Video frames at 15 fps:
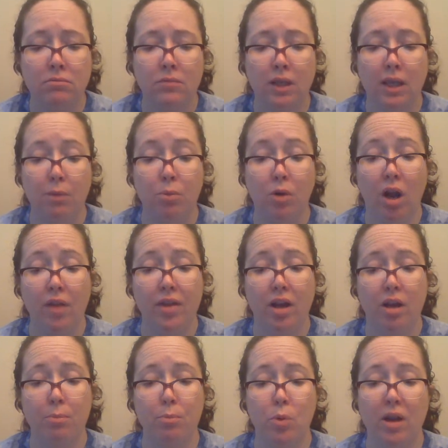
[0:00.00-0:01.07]
He brought the
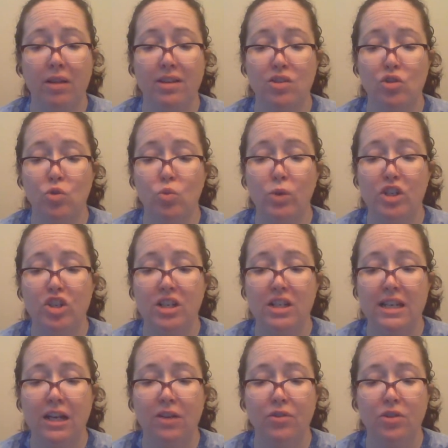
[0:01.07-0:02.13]
umbrella swishing
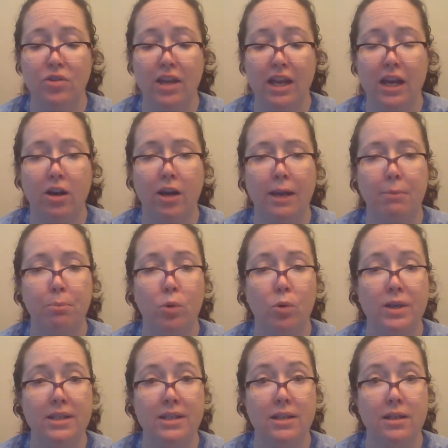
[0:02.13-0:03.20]
down through the air and
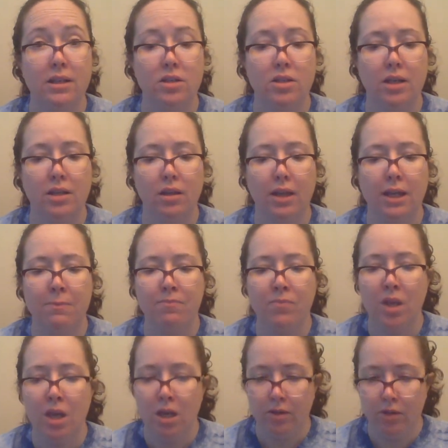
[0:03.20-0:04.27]
pointed it at Dudley.
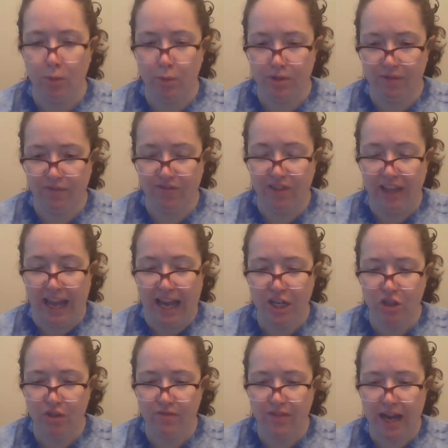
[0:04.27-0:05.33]
There was a
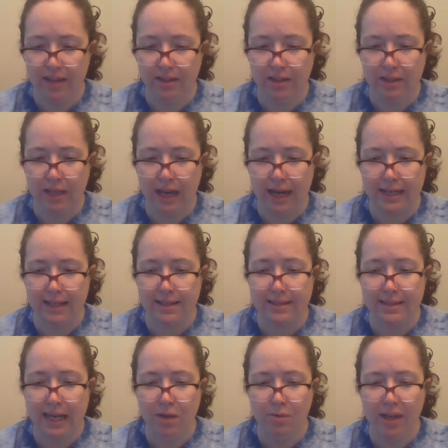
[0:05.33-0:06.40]
flash of violent light, a
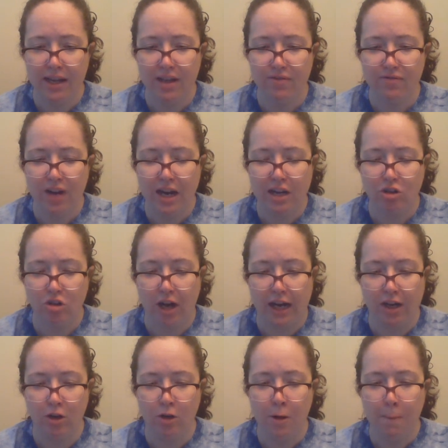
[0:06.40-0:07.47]
sound like a
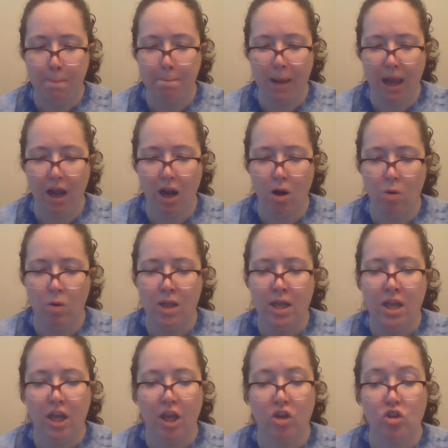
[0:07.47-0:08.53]
firecracker, pow,
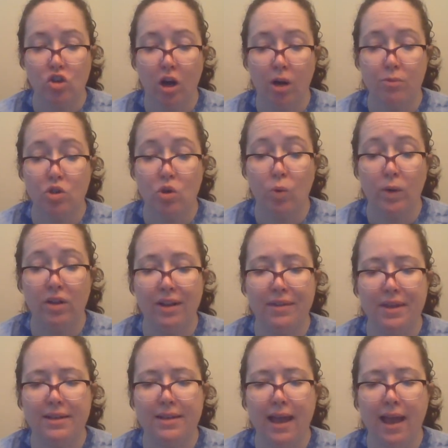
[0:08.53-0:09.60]
a sharp squeal, and
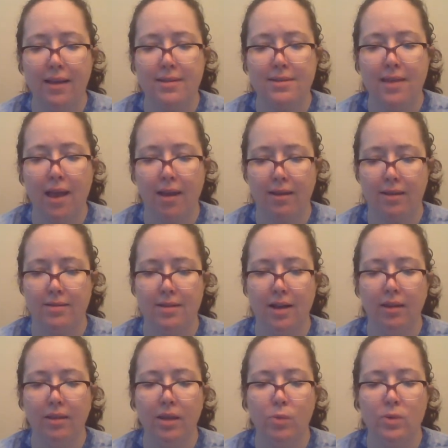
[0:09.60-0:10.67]
the next second
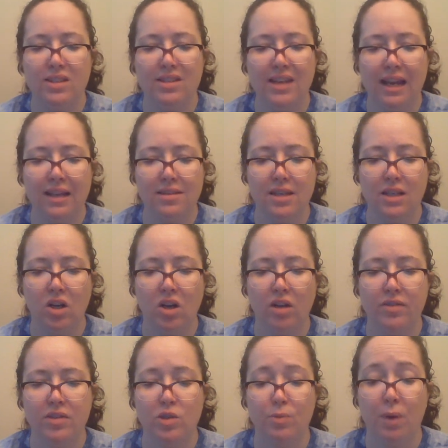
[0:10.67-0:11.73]
Dudley was dancing on
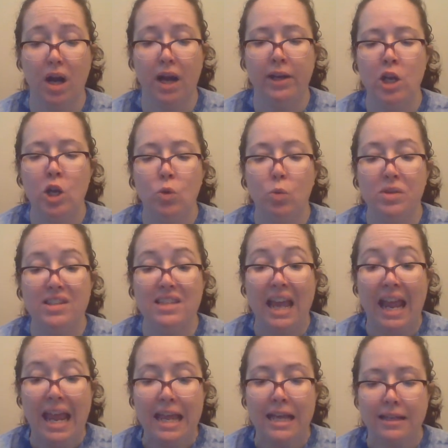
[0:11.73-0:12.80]
the spot with his
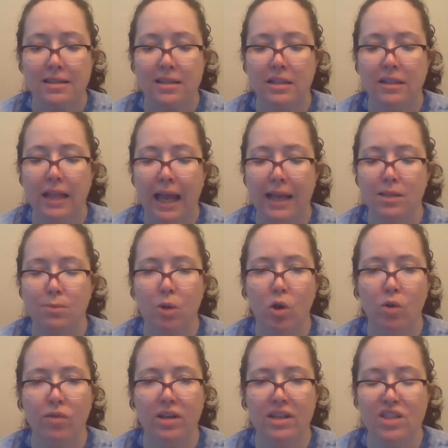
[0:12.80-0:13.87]
hands clasped
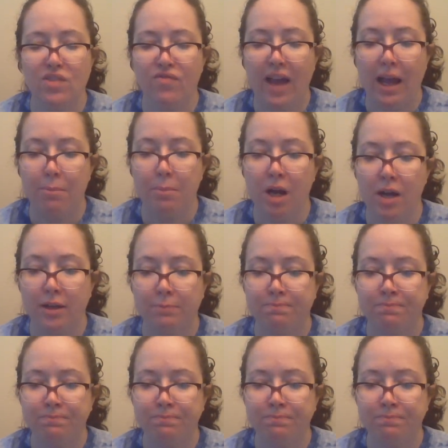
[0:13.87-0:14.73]
over his fat bottom,